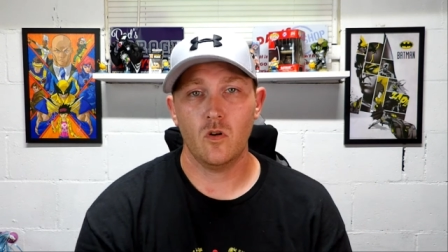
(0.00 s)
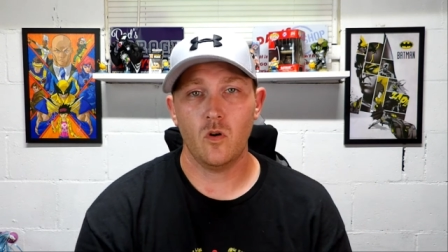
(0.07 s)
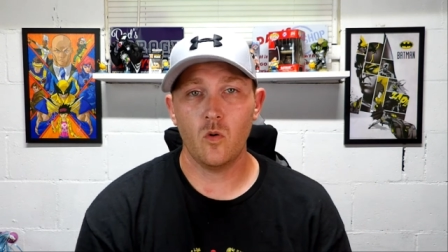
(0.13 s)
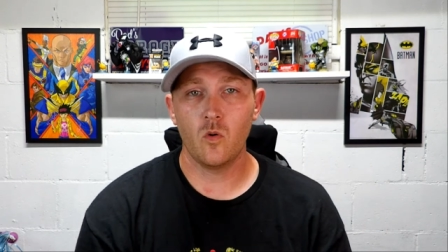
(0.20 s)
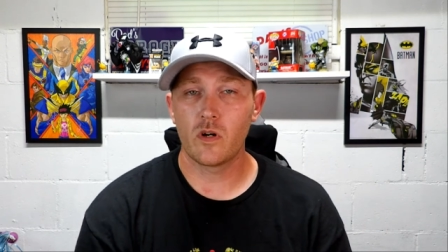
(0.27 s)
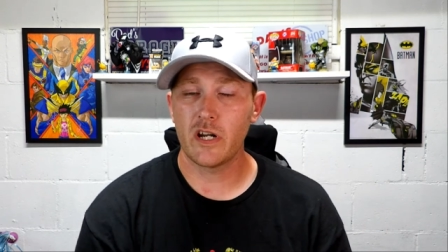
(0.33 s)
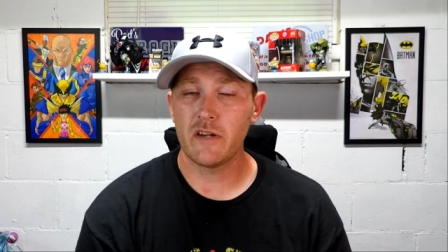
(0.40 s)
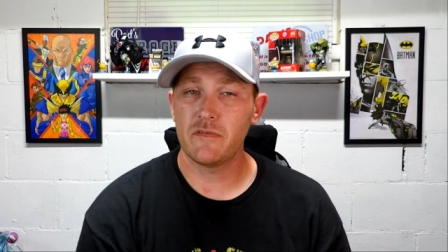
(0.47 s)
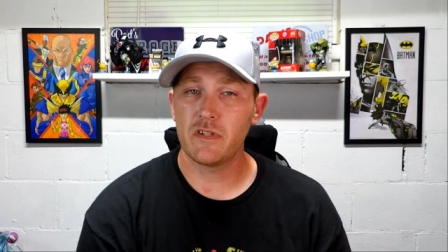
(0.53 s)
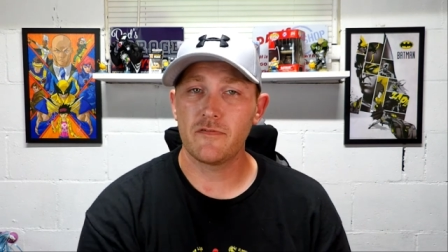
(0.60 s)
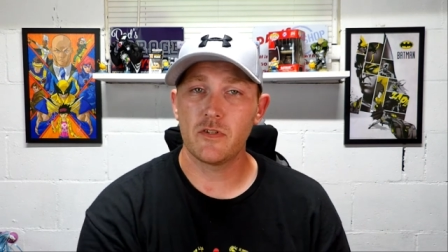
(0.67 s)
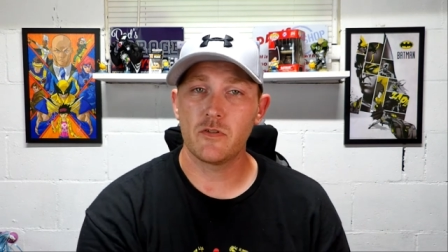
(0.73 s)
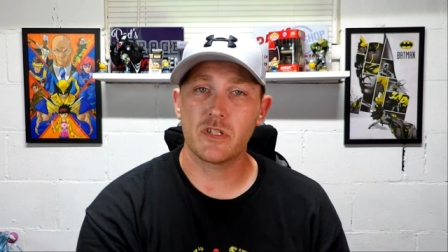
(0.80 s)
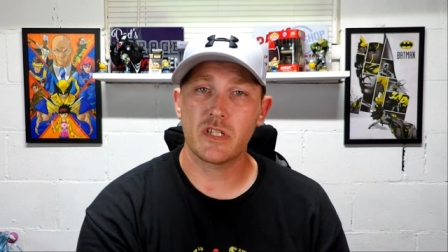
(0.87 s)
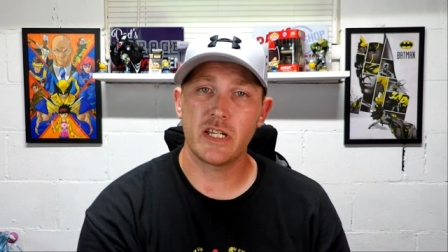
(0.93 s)
or even if
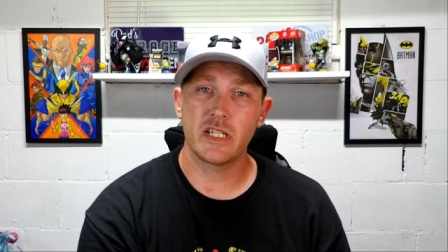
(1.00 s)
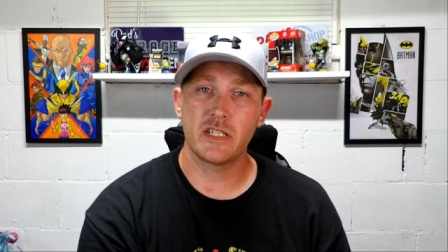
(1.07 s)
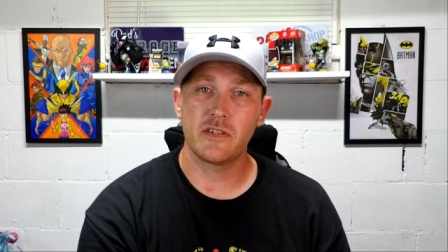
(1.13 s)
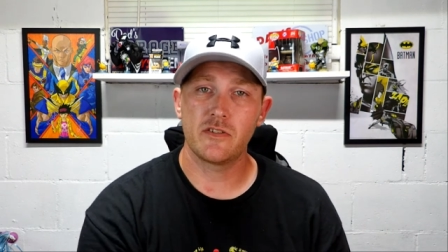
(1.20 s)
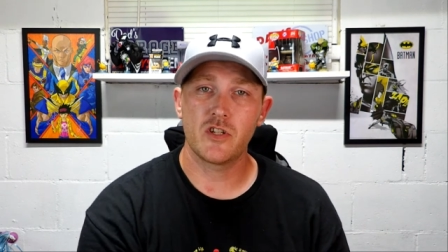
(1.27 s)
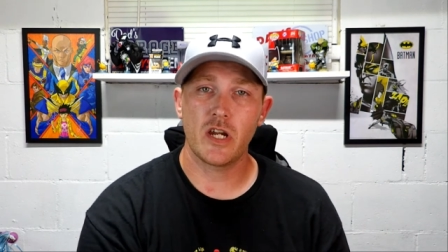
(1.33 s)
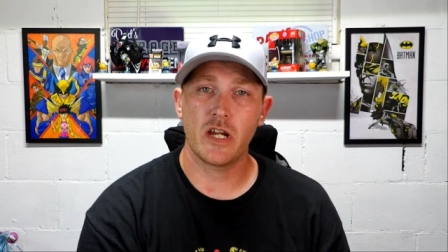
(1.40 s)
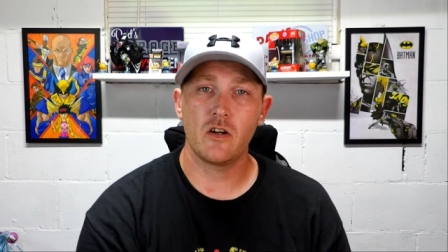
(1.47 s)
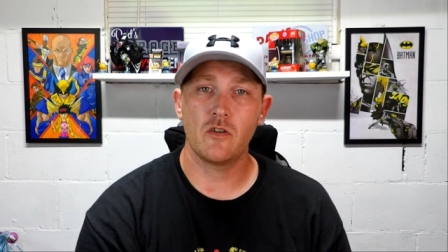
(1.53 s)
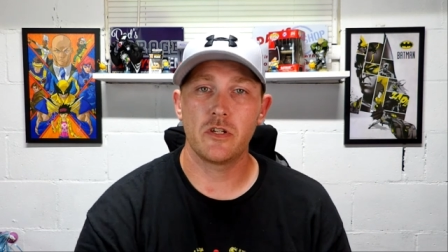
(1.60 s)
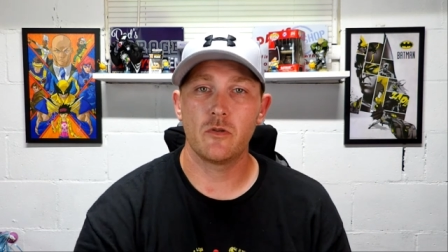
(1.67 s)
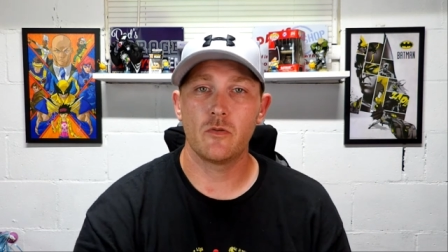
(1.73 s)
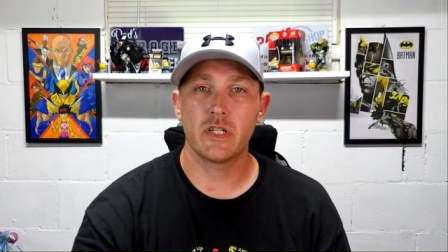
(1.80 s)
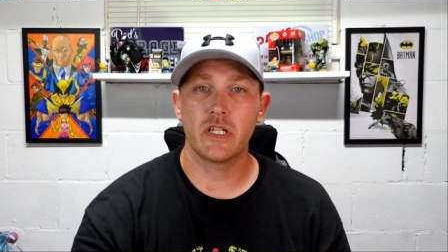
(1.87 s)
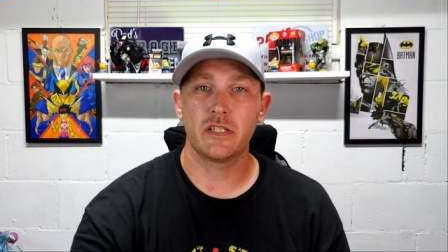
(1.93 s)
you stayed at the jail
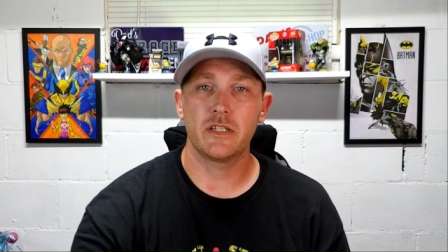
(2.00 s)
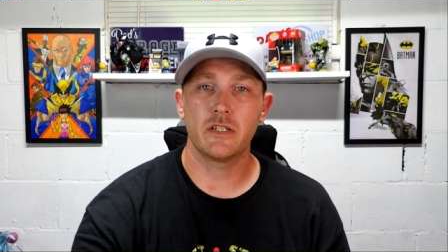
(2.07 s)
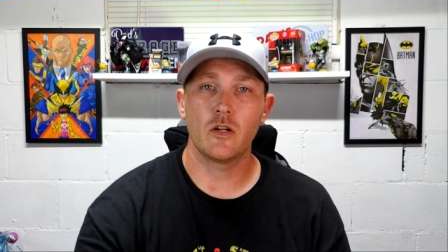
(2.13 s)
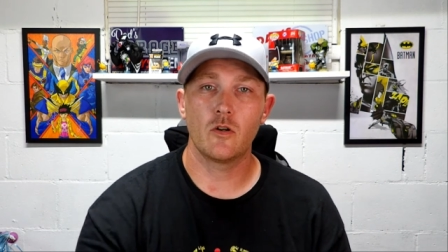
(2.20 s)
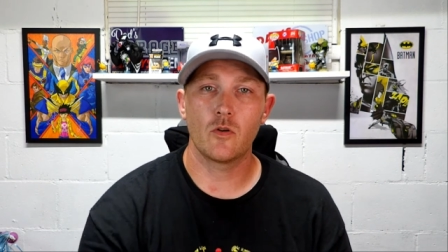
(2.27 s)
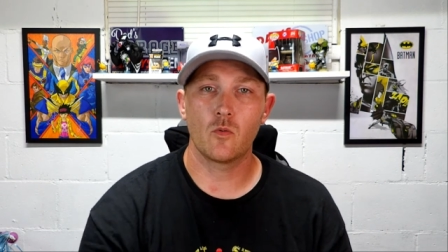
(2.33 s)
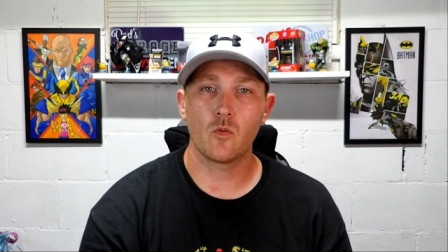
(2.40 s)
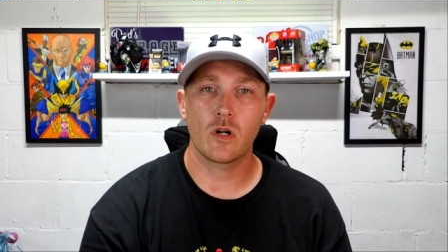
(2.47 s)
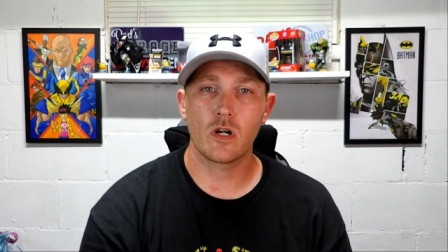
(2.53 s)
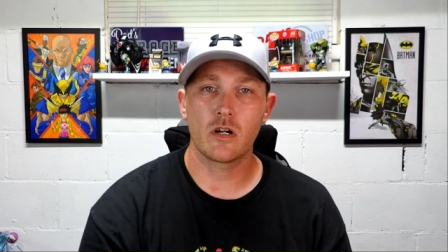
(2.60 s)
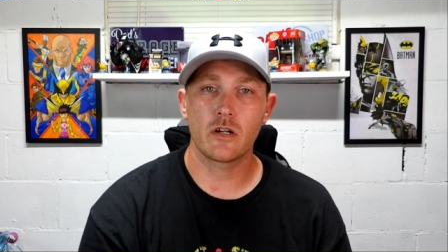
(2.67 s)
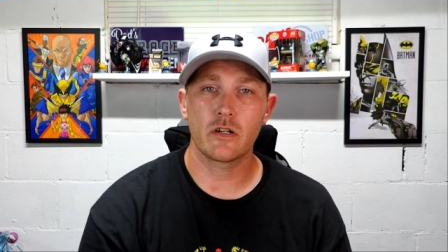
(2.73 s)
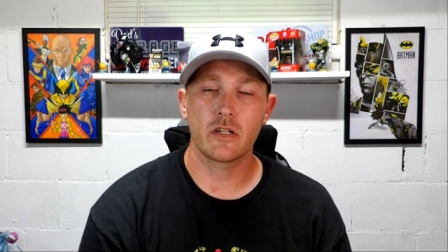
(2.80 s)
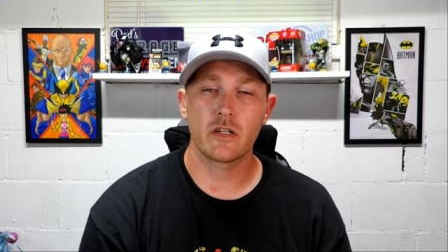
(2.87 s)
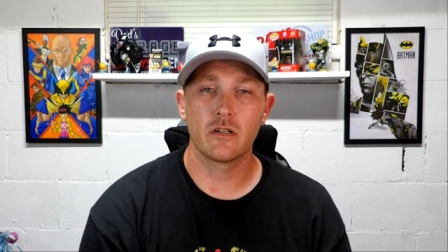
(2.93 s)
you would get to go to
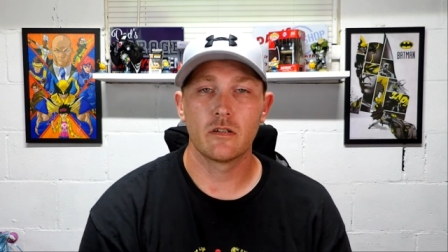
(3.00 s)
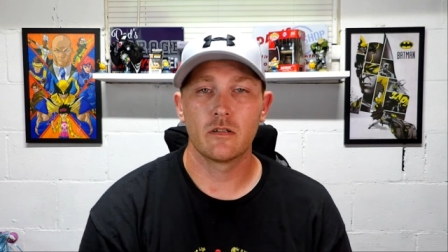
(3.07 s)
work,